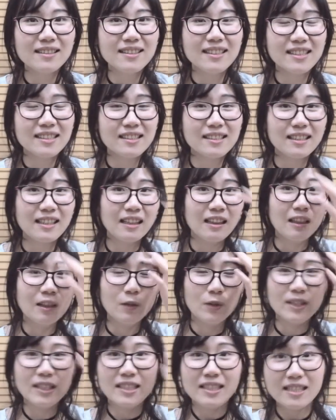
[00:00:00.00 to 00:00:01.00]
just a
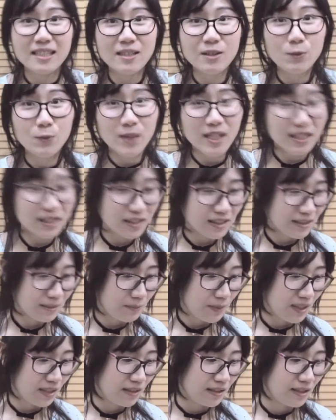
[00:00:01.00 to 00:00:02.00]
Lolita wigs
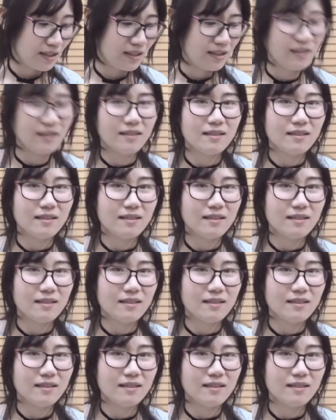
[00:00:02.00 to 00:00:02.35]
because,